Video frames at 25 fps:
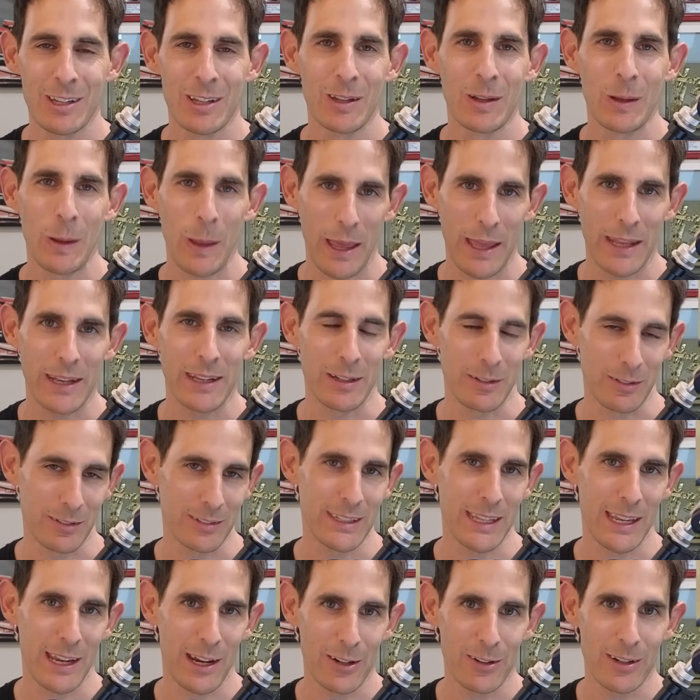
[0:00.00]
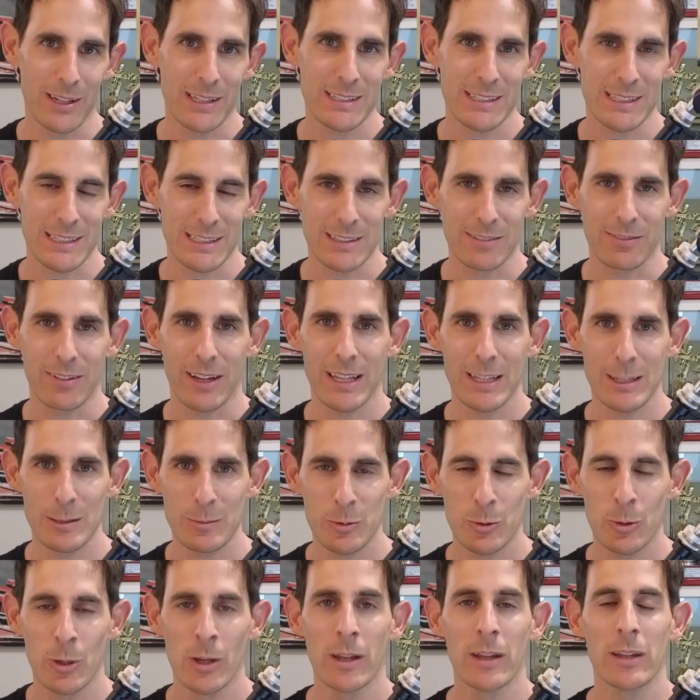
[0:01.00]
and DRS is
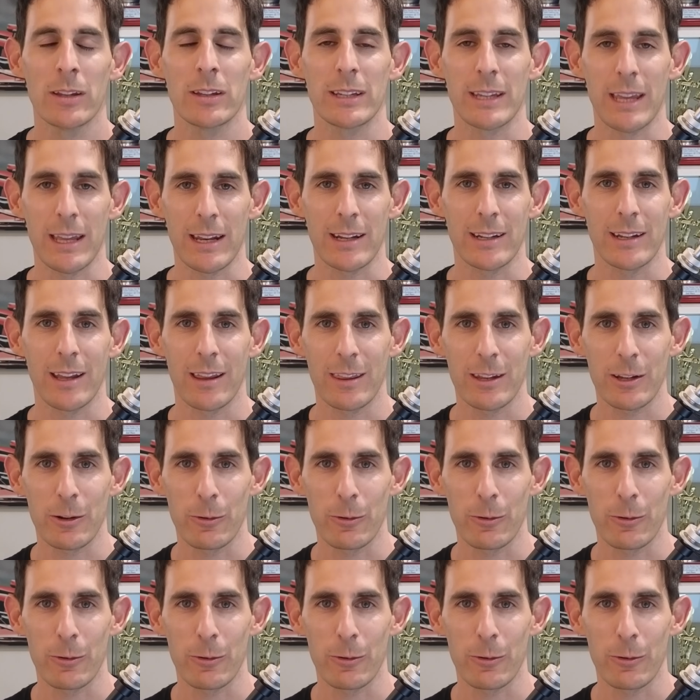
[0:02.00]
available. You get another